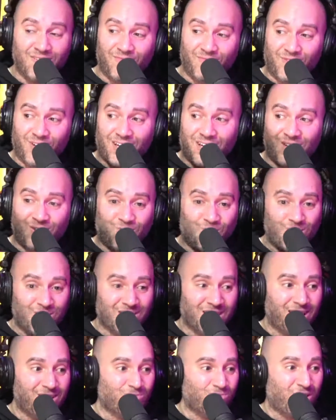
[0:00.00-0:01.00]
fucking Coors
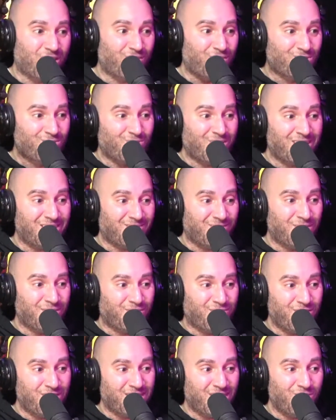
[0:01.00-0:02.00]
Lights, whatever was raised from the
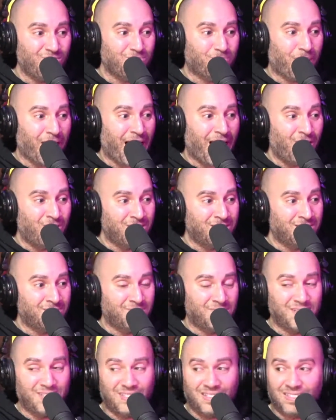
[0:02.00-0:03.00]
fridge. I was pounding them
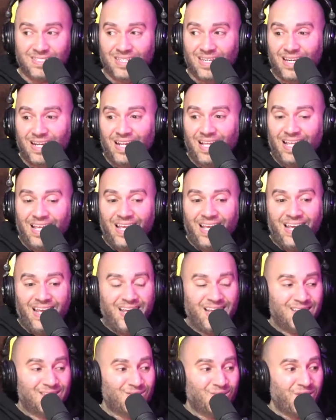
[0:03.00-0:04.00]
bitches.
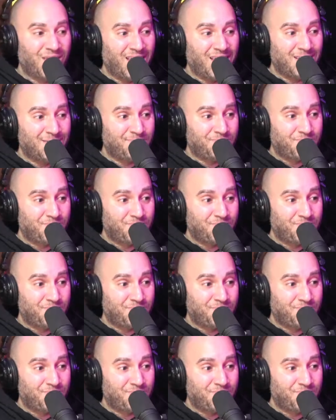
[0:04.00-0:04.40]
So then,